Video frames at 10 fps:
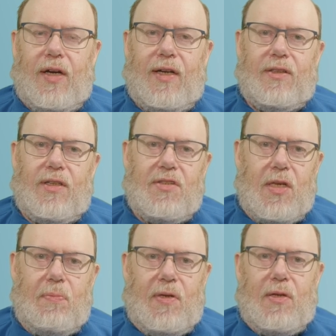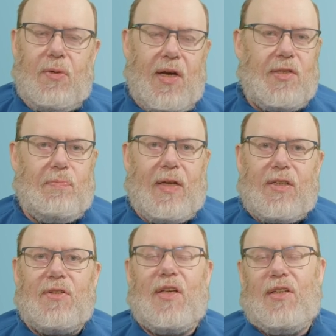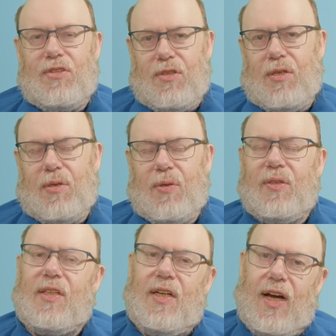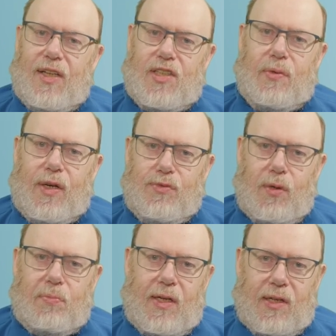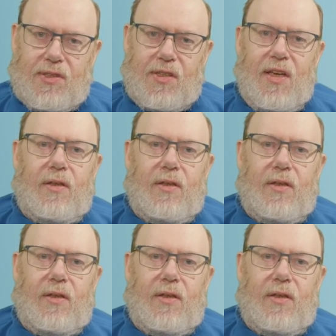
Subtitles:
and the CPU has better things to do than answering for pings.